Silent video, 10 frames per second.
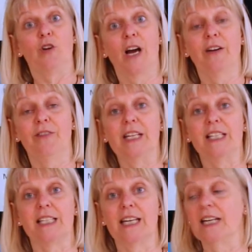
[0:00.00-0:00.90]
kind of
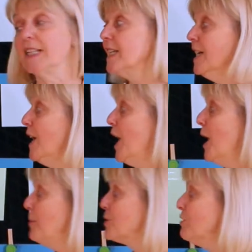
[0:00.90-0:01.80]
instinct.
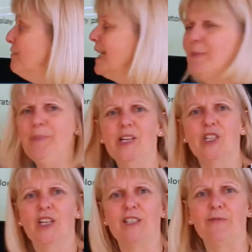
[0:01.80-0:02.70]
So
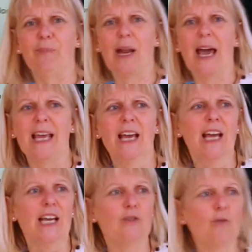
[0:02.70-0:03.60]
recapitulative play is